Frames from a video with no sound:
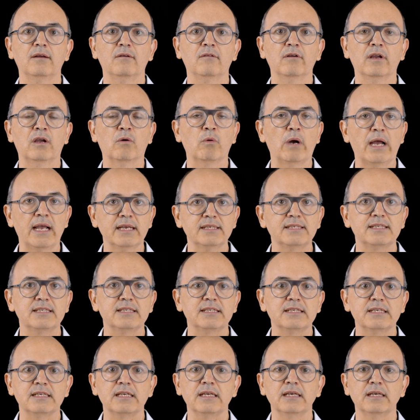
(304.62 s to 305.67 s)

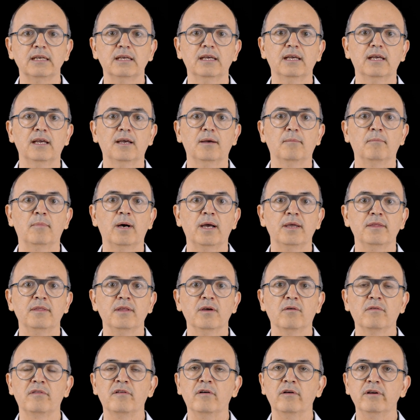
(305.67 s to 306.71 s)
requests by the
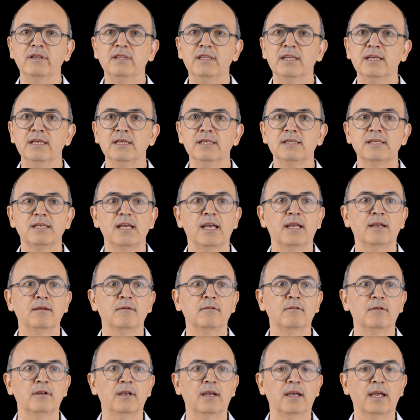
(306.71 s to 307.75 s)
authorities
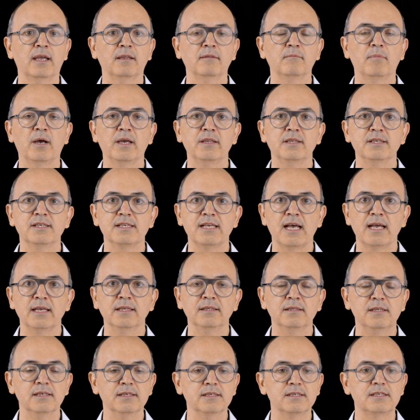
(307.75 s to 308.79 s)
and by the
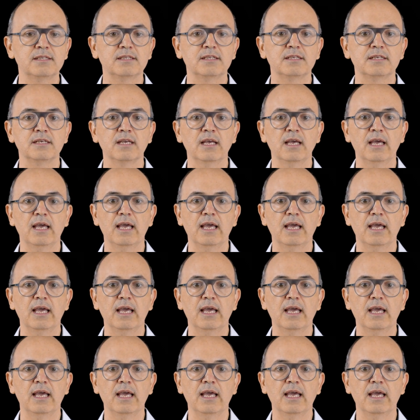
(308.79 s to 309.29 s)
scientists,